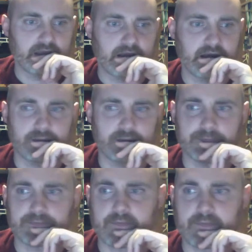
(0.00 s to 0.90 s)

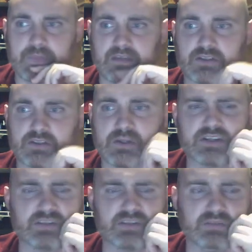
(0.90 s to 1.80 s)
So here's
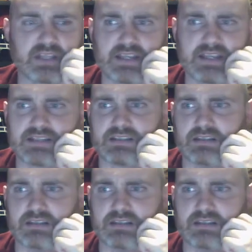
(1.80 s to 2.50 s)
some links.